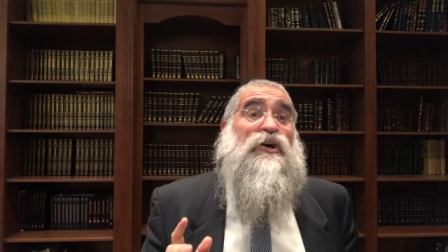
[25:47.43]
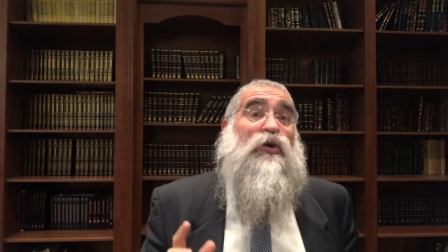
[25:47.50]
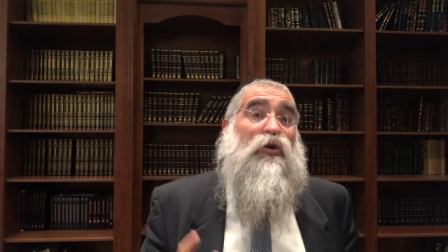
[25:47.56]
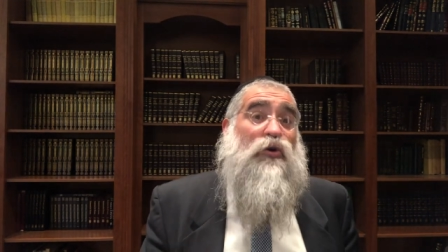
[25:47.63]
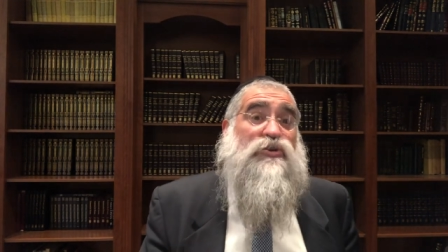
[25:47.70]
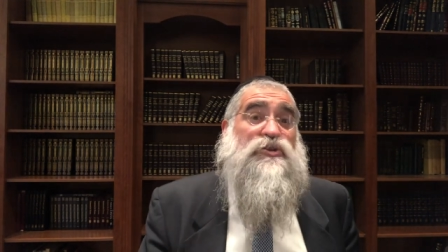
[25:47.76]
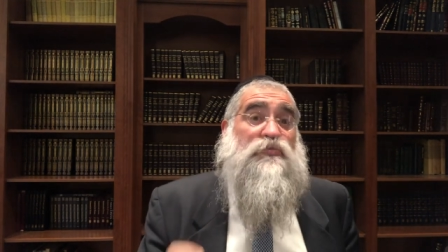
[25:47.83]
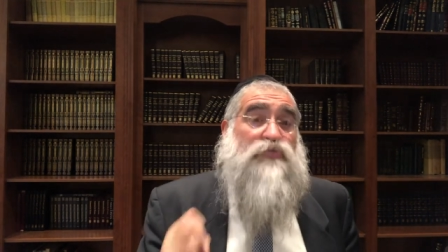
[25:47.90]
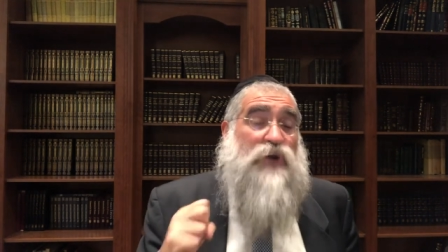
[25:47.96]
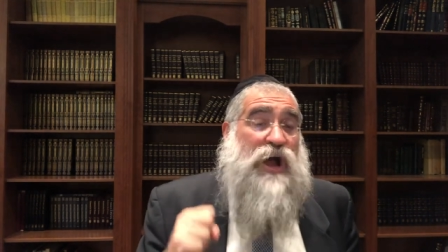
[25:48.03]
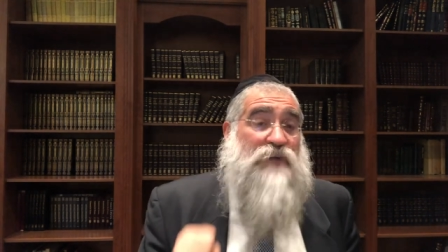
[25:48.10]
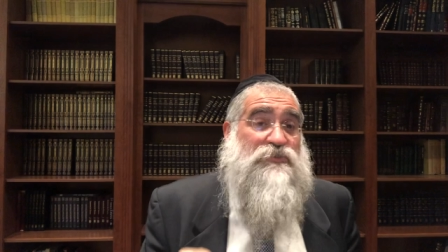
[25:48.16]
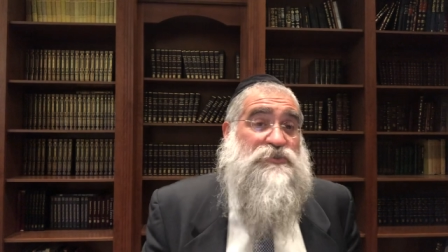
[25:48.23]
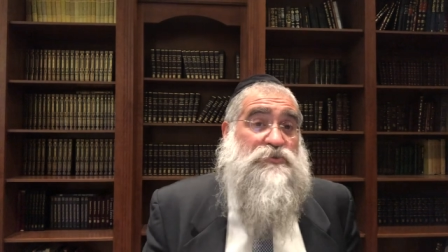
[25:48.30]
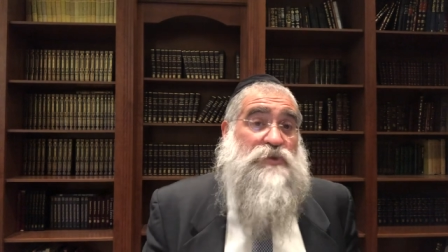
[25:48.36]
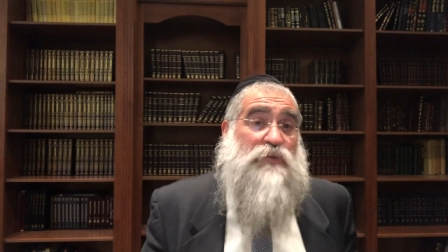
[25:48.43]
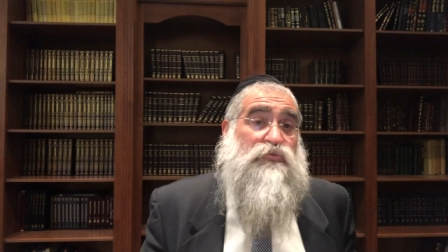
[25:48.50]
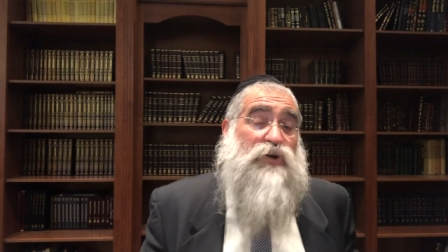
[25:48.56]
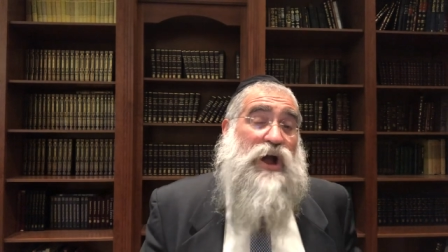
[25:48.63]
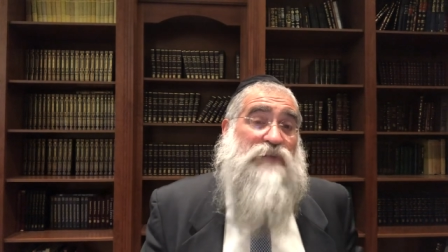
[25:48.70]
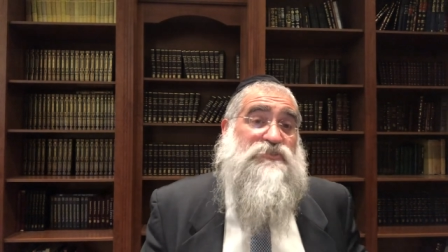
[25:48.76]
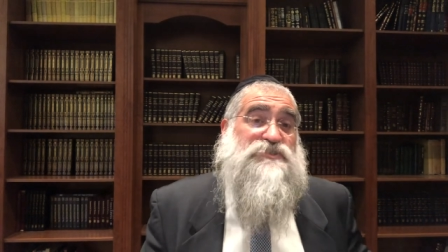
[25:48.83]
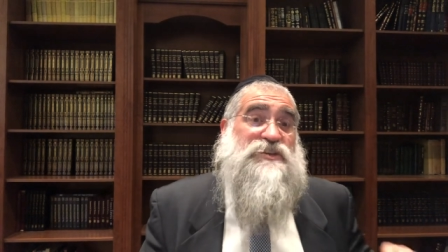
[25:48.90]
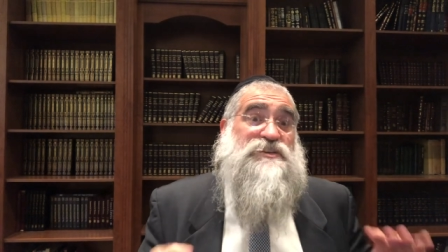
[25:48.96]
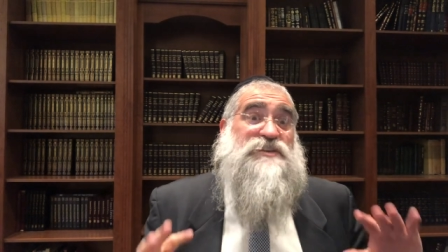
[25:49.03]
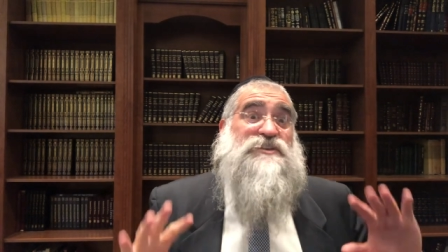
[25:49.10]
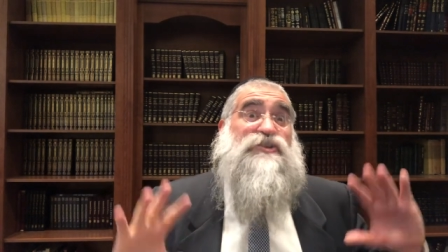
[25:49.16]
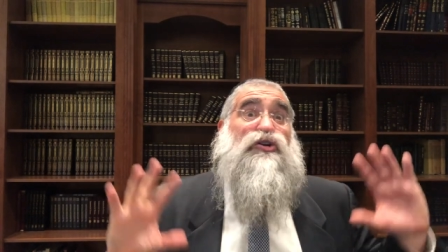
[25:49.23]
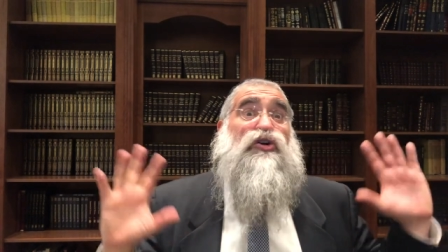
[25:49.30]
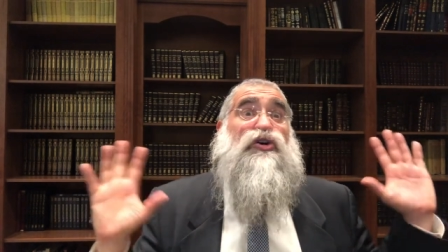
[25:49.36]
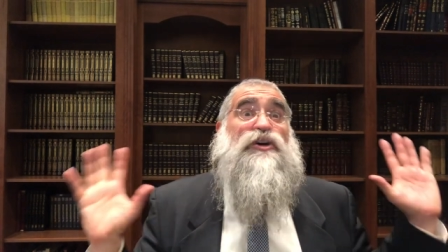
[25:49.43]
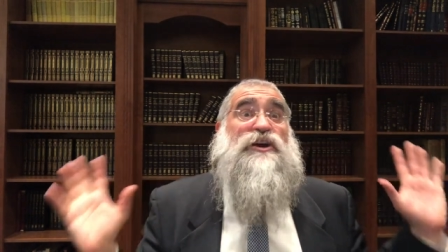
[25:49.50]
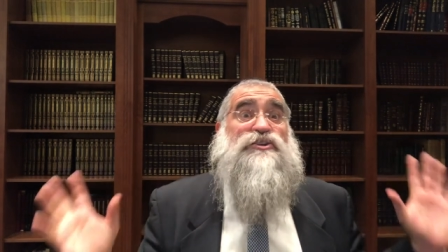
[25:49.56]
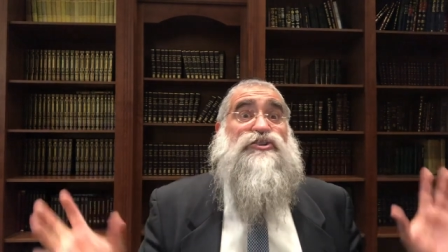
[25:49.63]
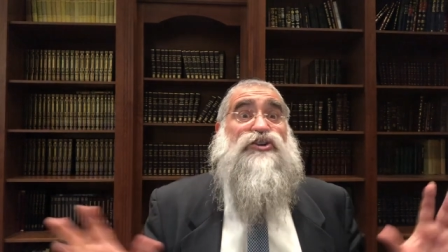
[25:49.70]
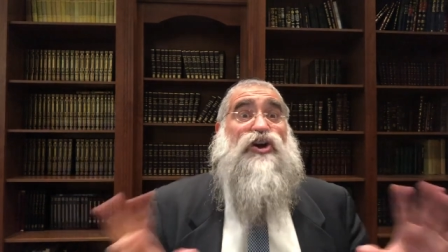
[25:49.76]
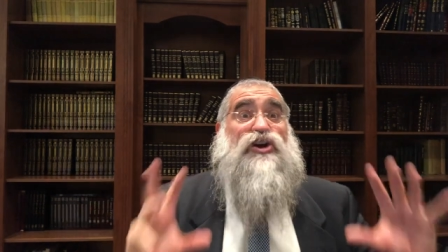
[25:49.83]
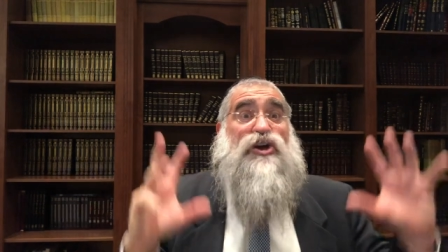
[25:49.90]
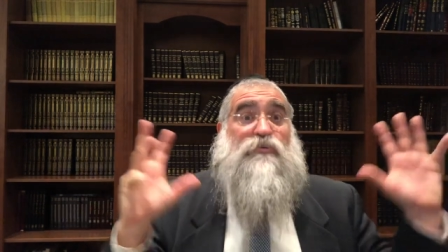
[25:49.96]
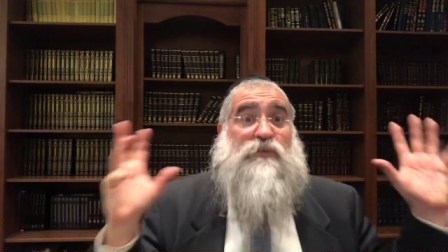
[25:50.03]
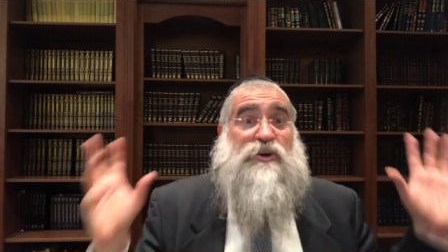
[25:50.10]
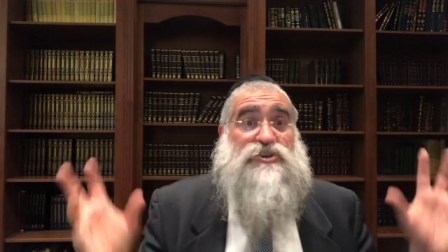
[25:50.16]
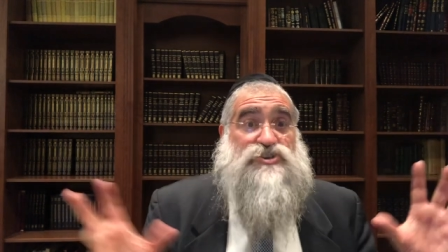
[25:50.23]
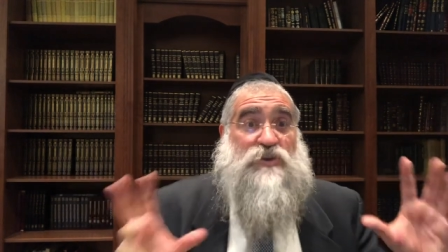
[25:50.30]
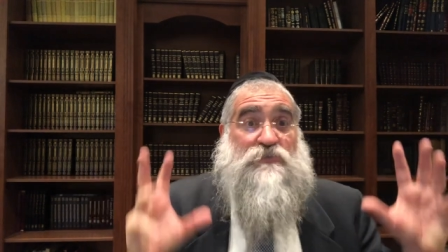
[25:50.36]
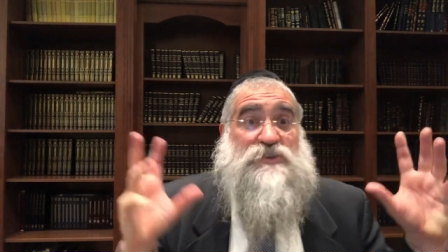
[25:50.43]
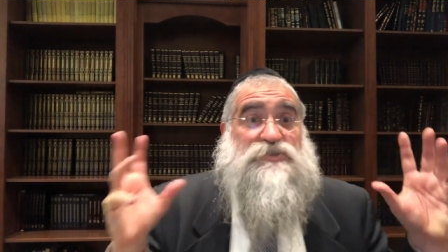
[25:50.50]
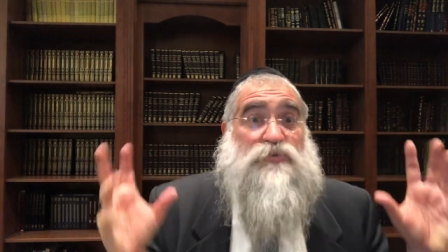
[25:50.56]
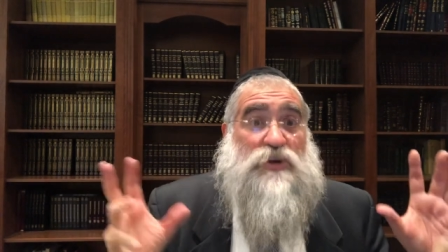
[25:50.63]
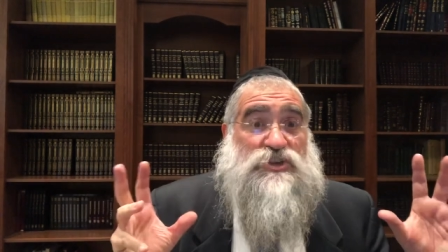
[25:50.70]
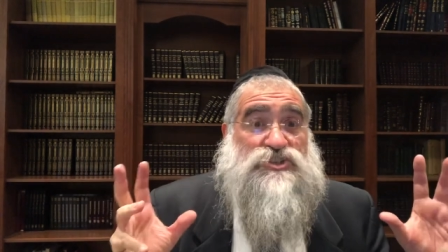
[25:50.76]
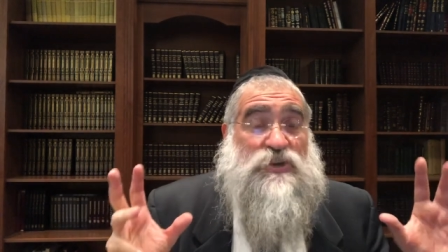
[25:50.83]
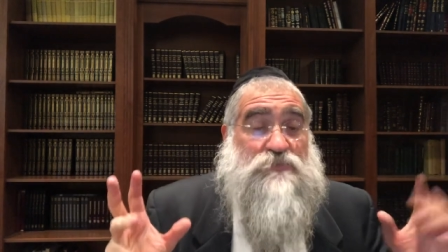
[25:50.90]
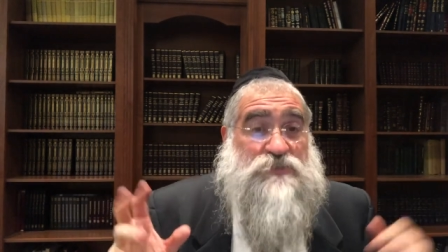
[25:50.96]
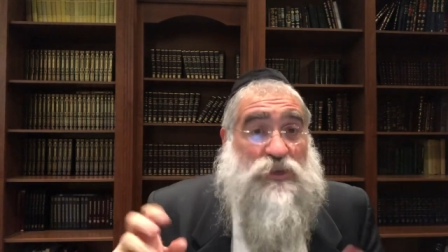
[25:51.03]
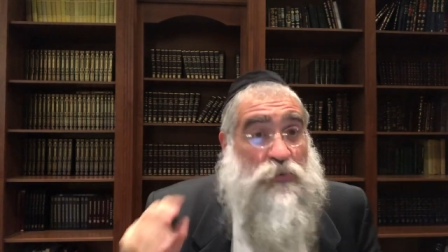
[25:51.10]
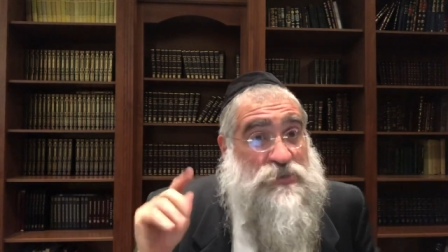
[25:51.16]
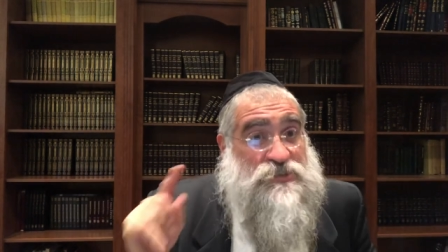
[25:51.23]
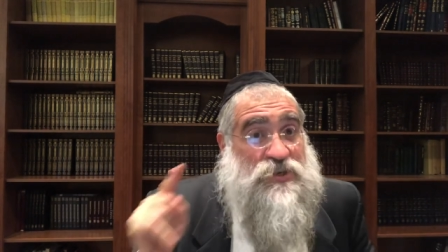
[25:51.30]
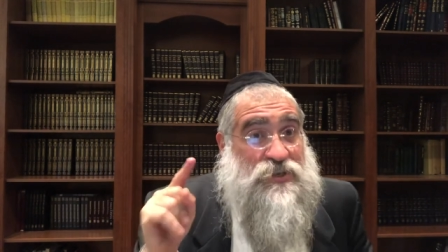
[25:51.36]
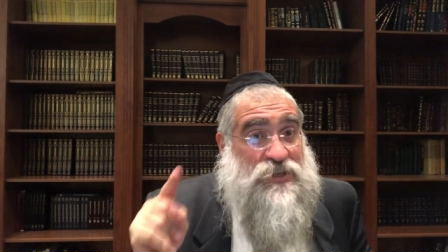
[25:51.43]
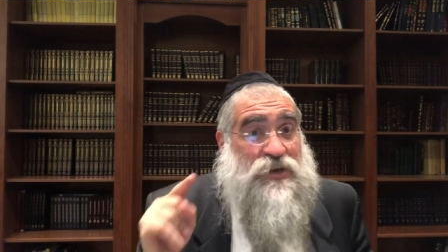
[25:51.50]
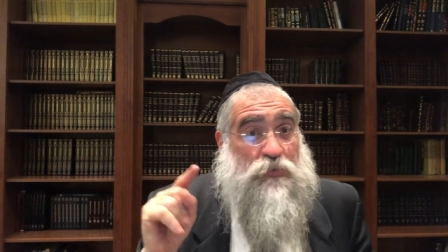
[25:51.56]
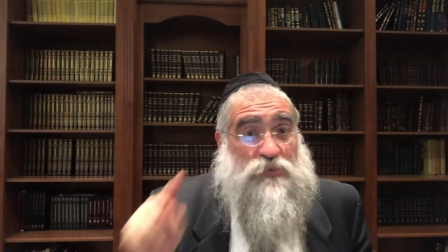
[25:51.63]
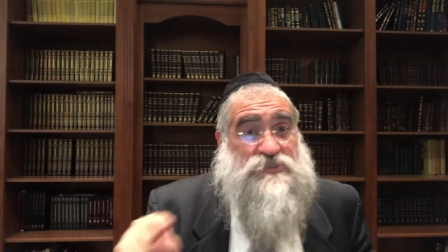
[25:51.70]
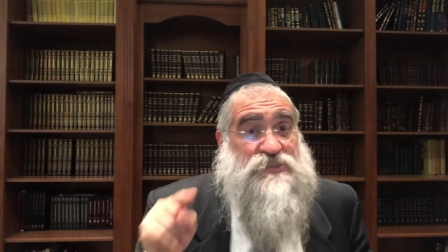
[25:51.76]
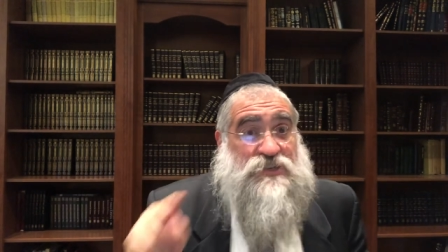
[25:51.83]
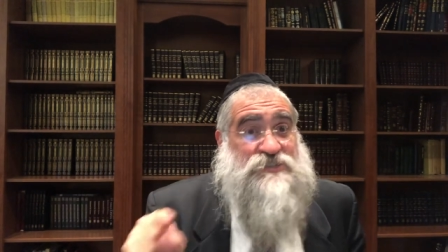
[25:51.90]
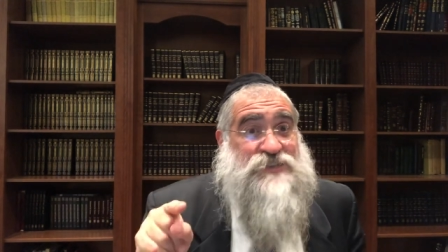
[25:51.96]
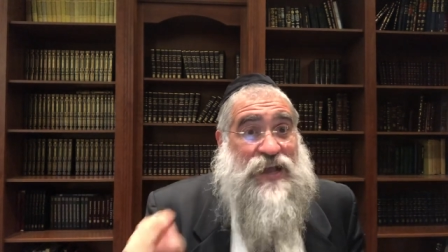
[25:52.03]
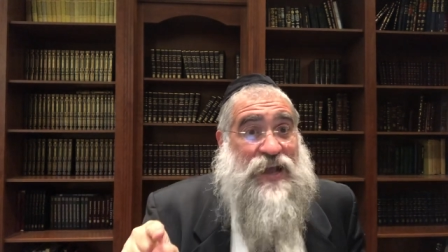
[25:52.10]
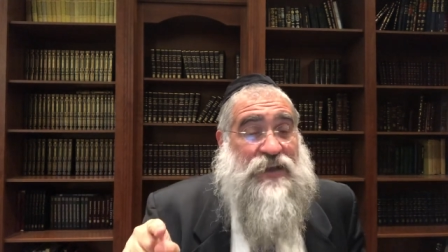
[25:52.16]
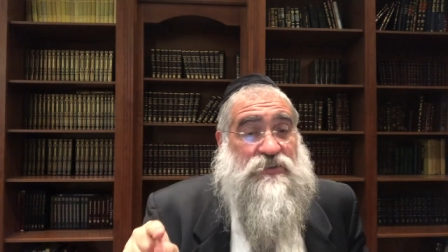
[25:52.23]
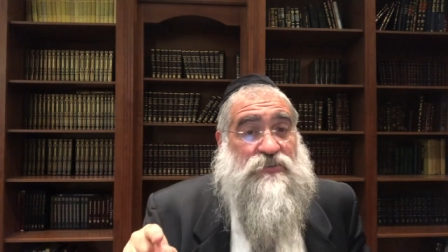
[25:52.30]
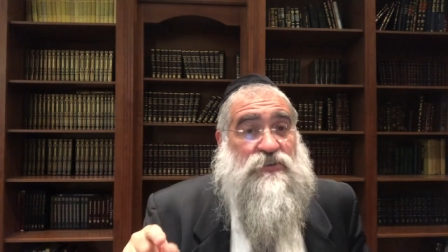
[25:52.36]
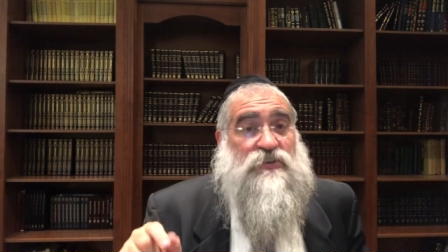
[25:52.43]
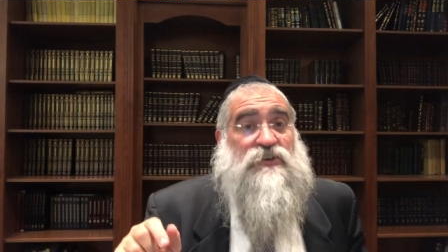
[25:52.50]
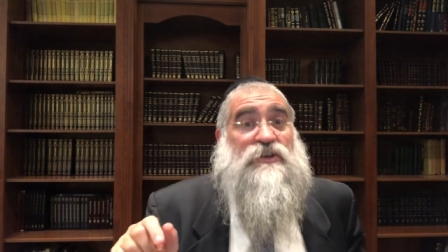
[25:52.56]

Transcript: All the prophets, when they prophesied, they said, Koyah, Koyah Hashem. This is what Hashem said. It wasn't clear. It wasn't exact.